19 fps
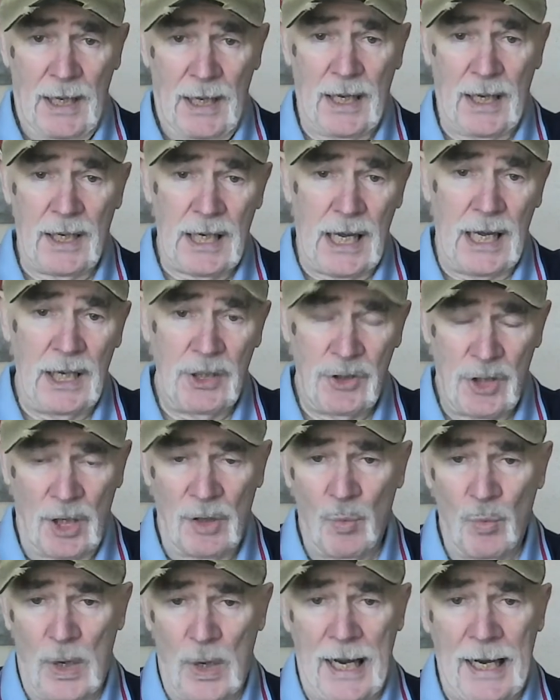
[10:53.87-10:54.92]

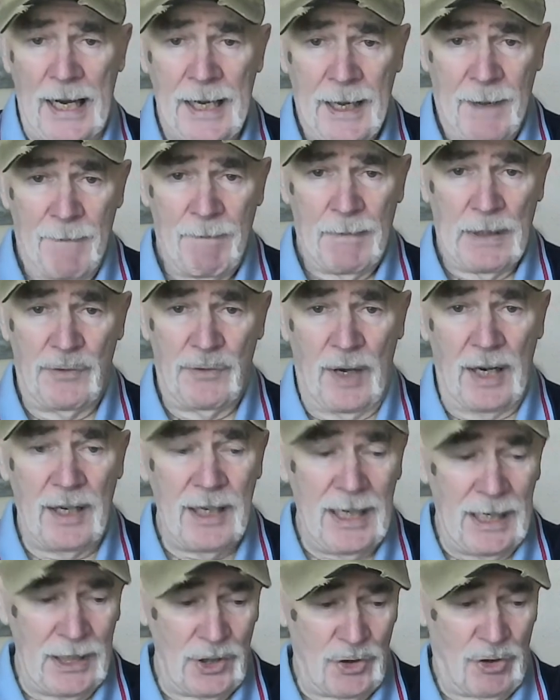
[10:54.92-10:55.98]
engaging way. It's
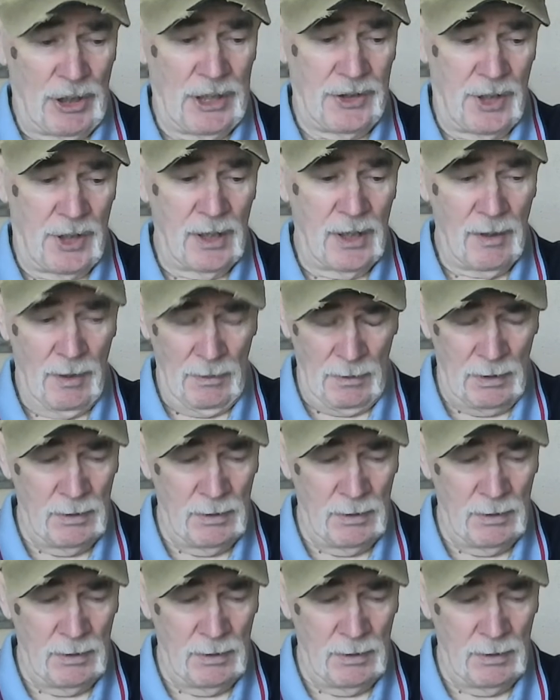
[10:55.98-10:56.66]
very interesting.